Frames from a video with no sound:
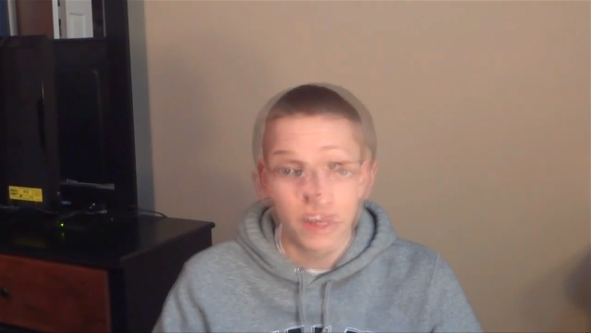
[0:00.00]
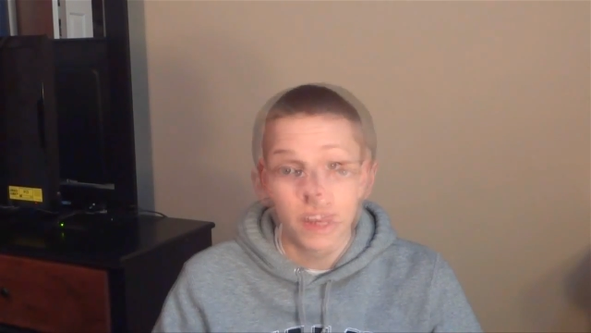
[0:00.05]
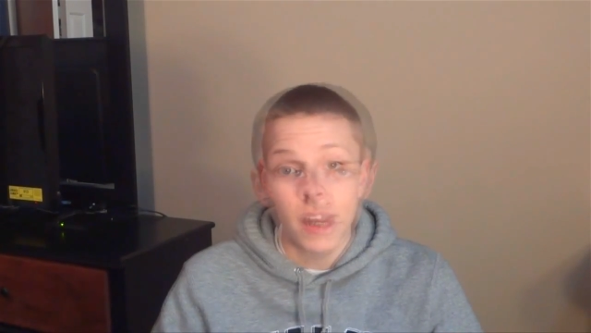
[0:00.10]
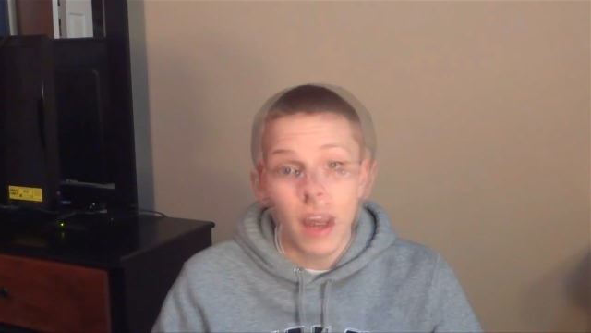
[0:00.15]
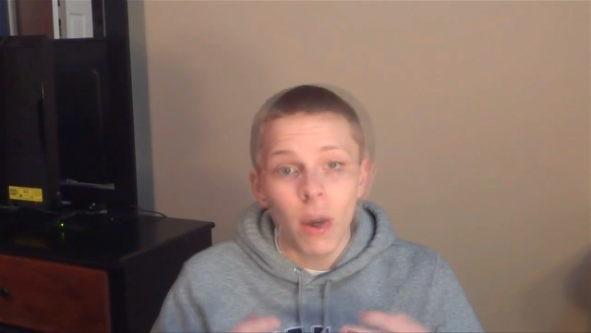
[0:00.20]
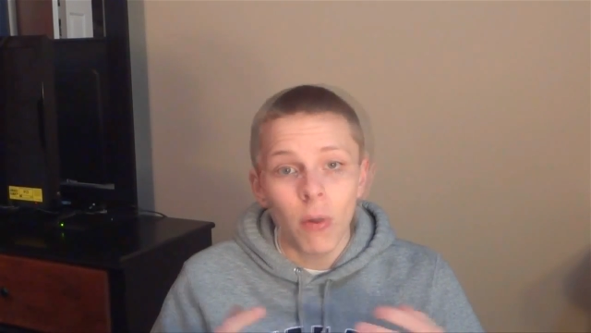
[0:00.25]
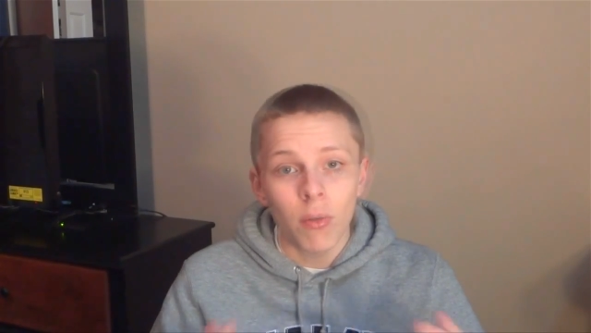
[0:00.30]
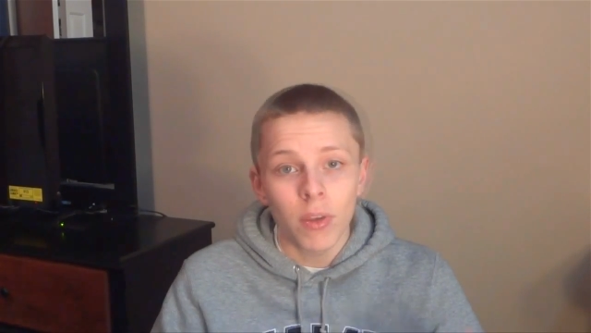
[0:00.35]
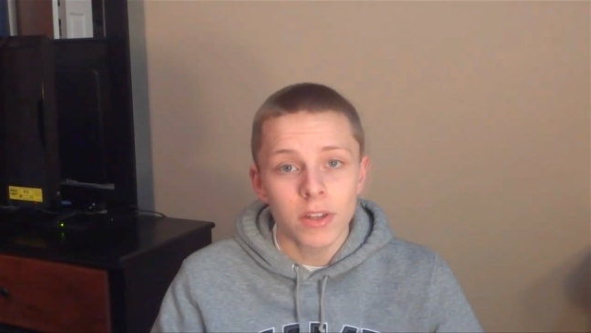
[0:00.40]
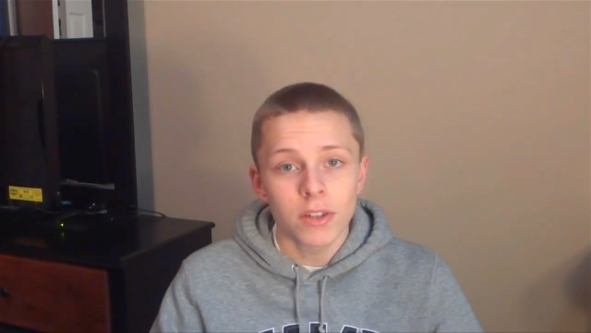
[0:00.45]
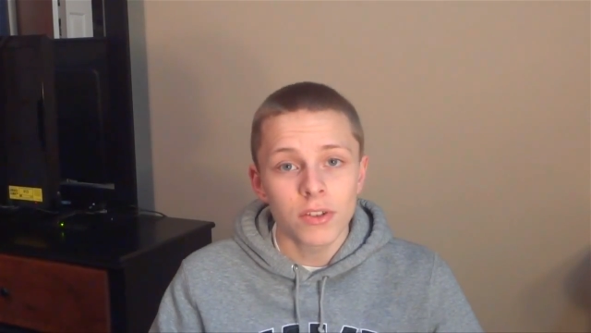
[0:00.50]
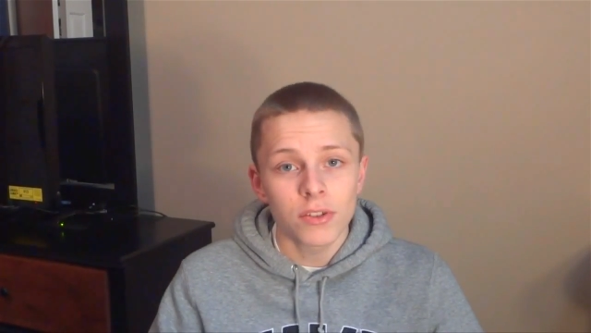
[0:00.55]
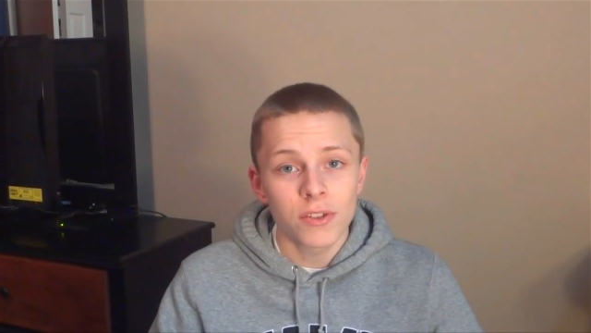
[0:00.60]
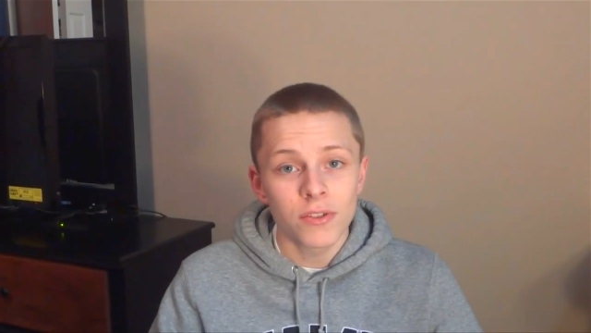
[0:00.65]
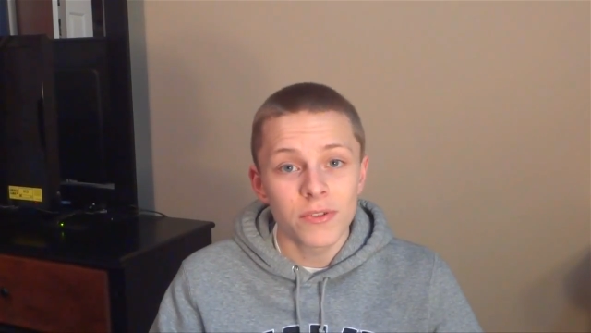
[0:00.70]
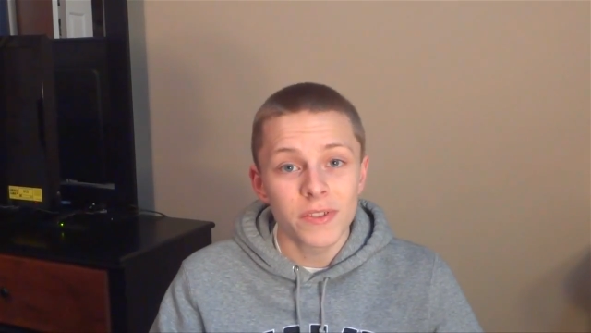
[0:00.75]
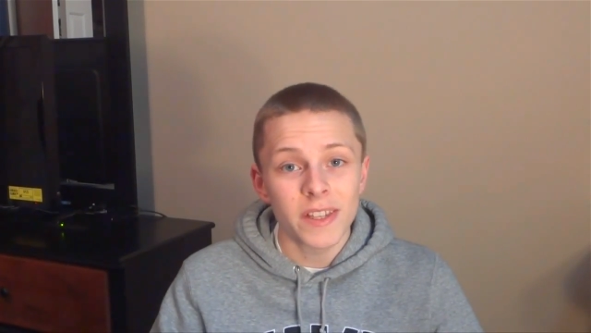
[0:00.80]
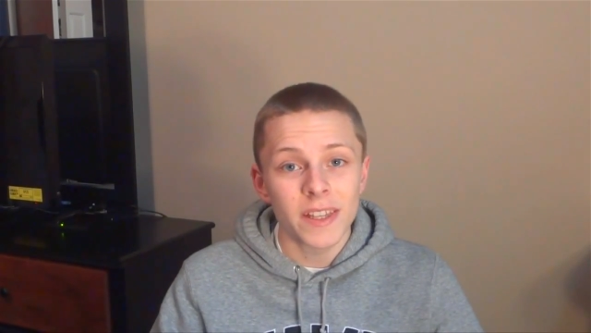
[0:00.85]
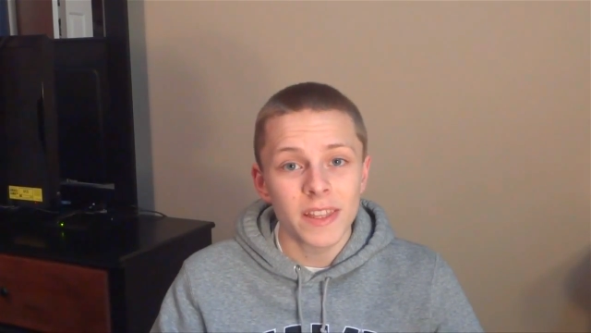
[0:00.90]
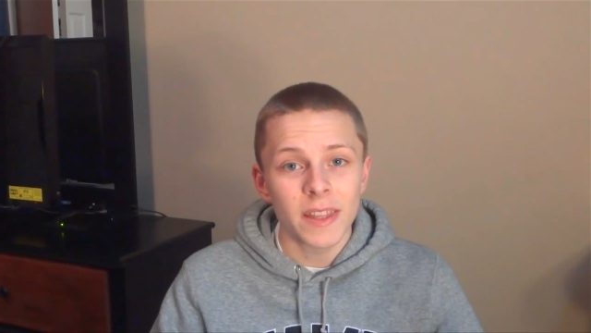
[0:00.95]
Now
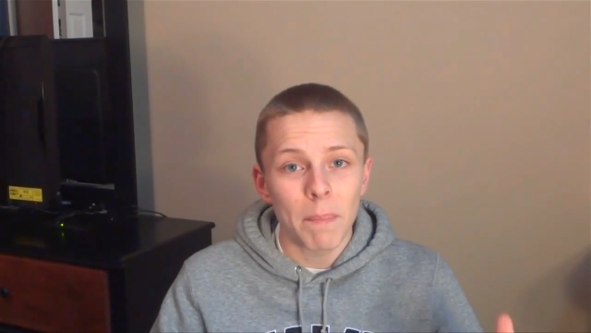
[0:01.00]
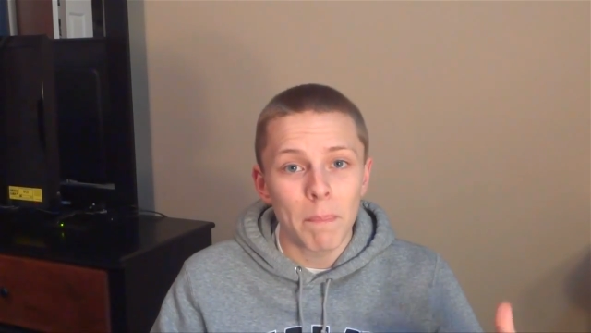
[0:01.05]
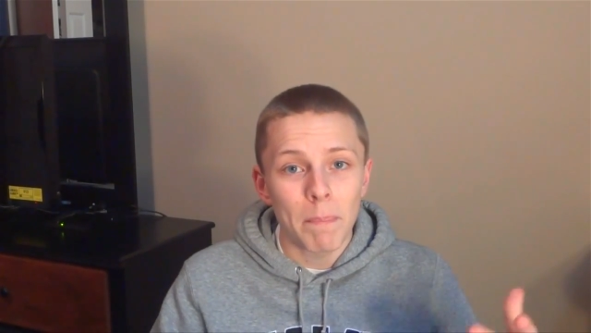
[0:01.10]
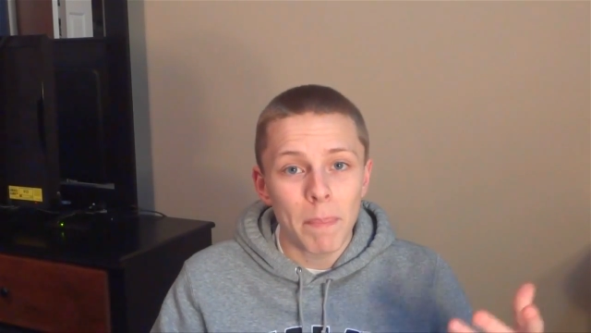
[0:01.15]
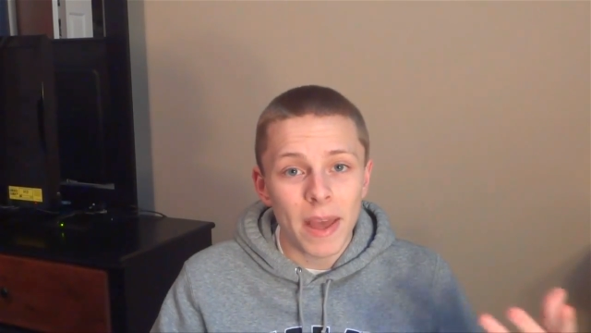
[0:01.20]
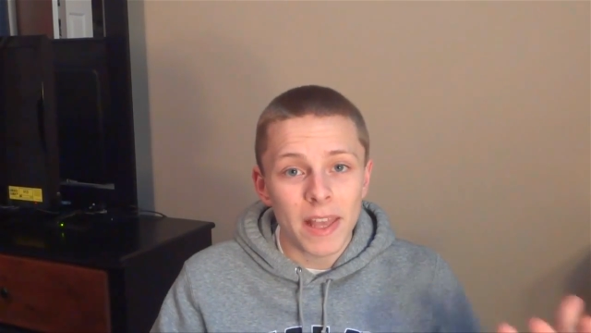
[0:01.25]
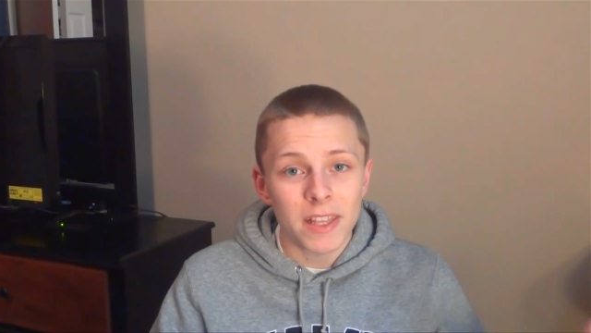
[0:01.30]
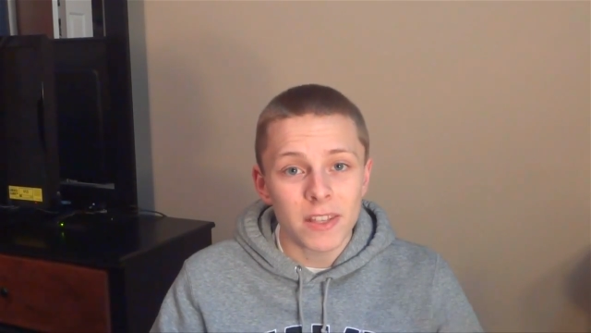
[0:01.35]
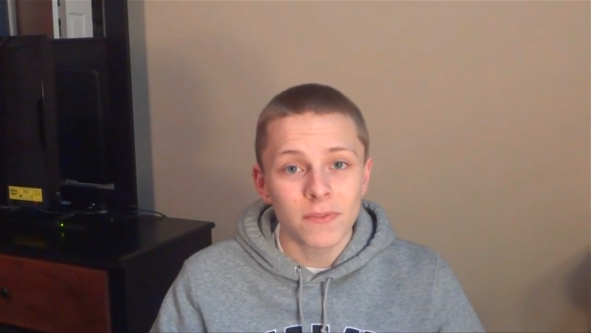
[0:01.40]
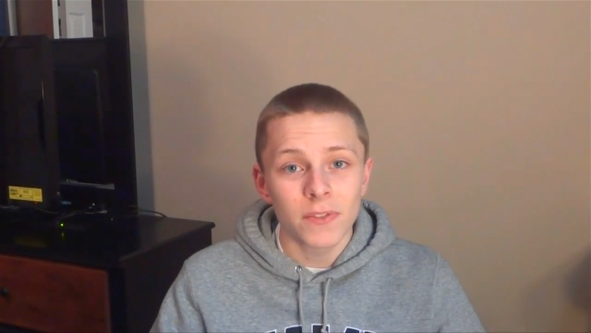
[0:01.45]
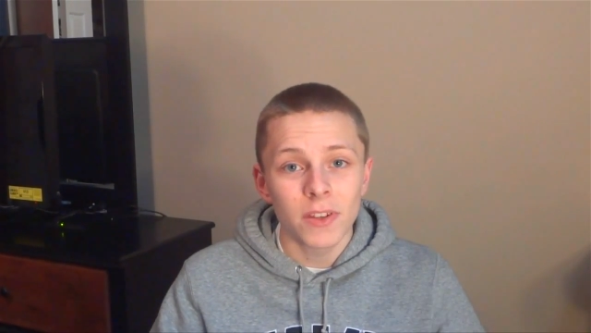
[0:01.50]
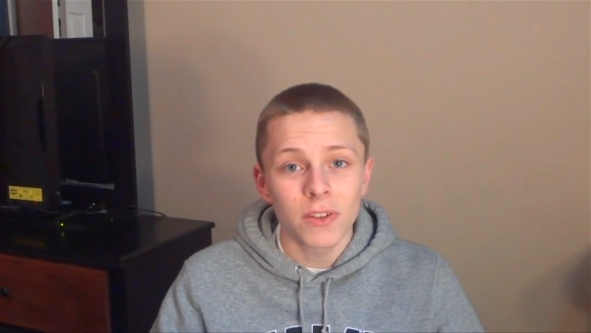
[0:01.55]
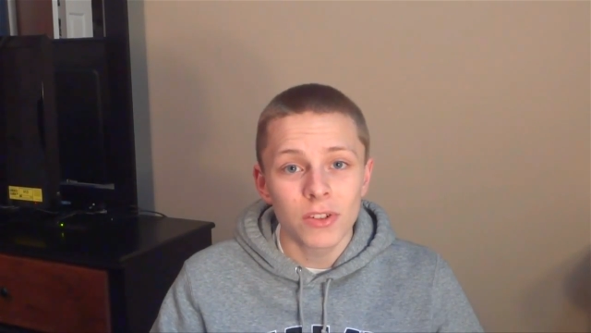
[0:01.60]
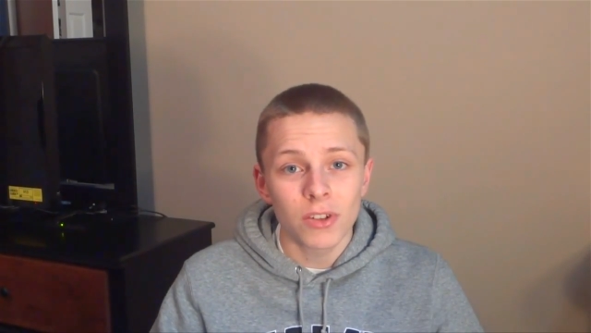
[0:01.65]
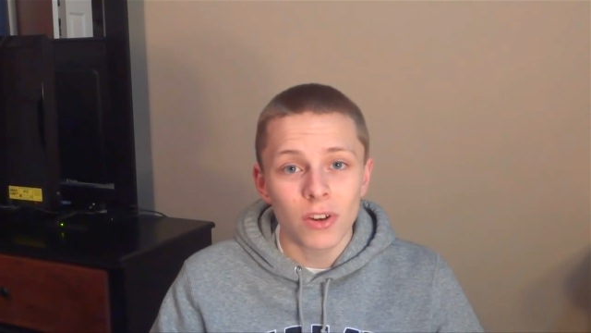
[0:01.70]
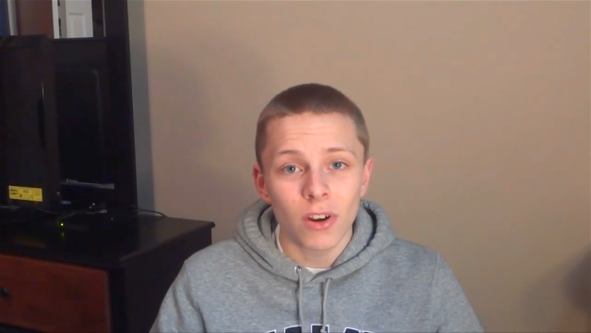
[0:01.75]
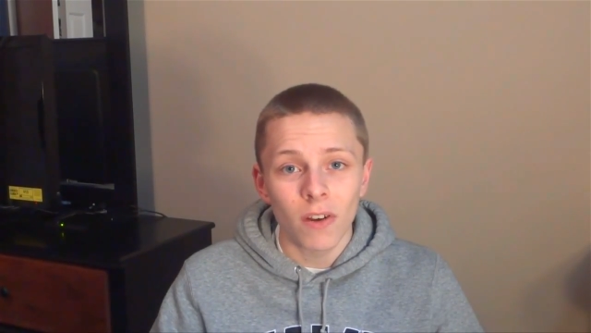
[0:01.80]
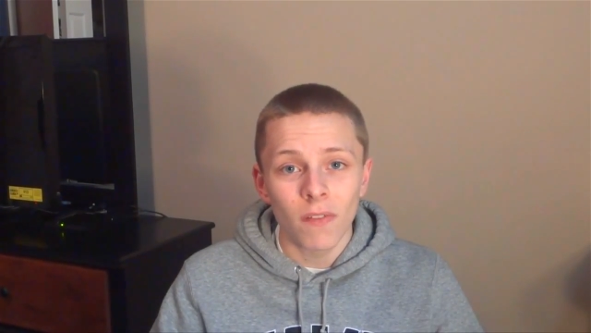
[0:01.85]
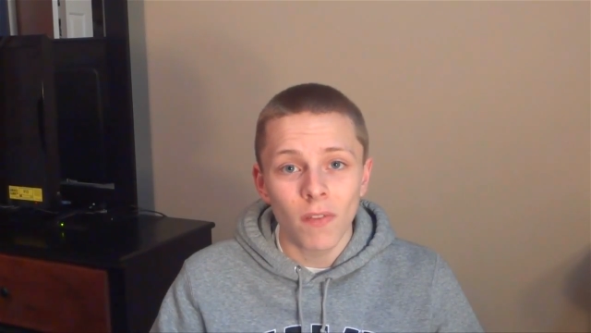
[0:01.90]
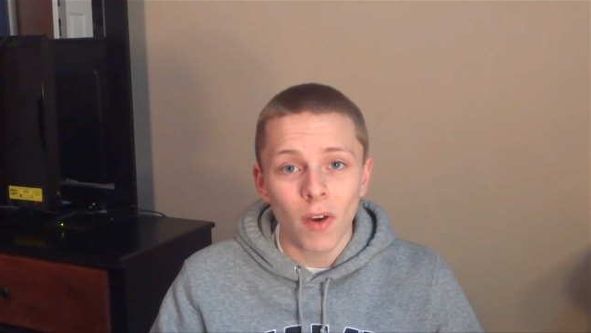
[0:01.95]
introducing the best
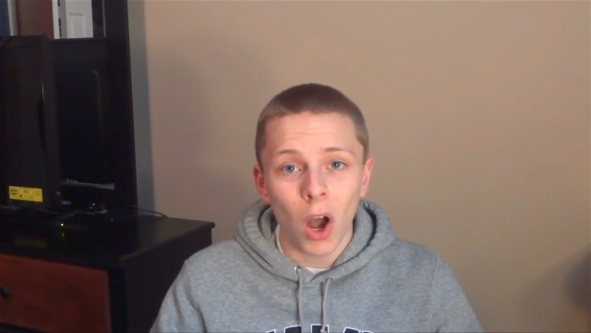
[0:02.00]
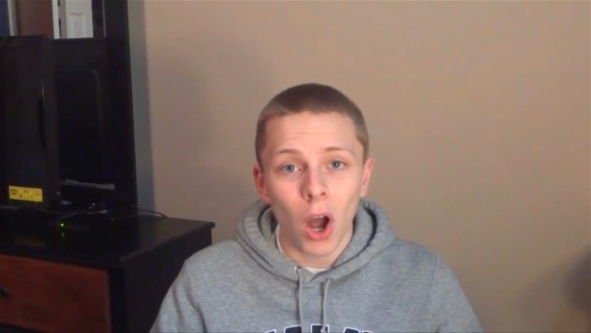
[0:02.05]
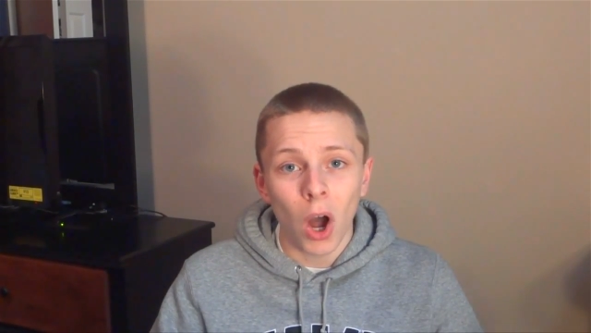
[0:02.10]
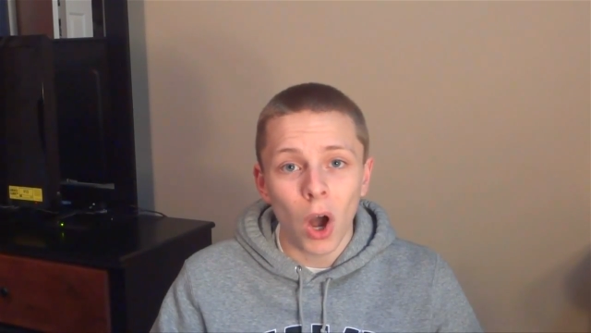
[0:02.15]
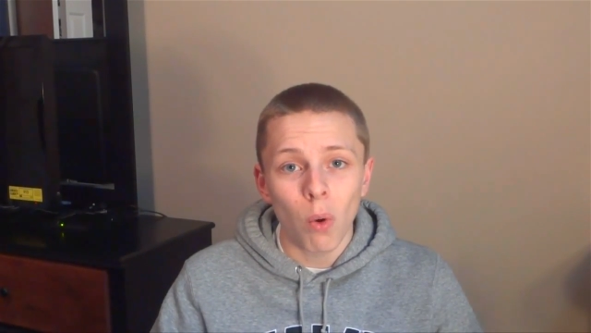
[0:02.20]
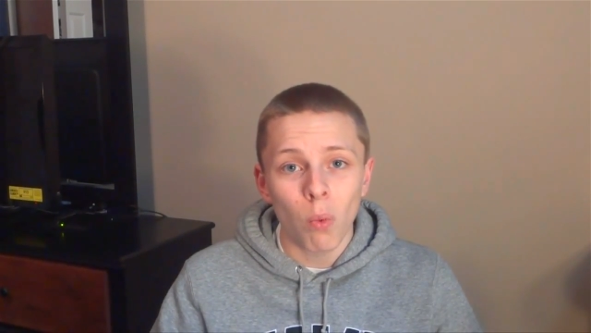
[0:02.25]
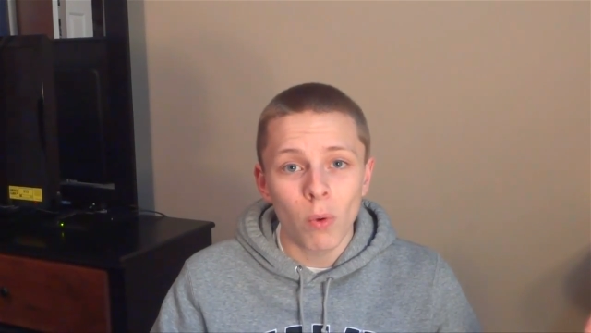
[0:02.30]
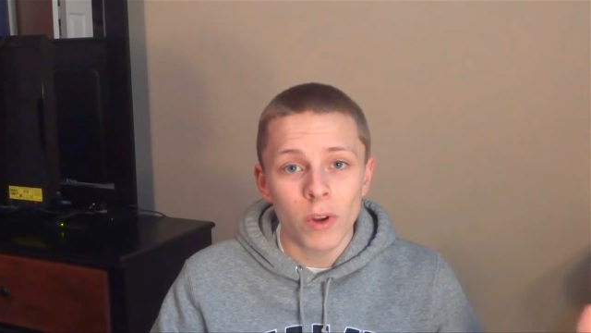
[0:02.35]
feature of all,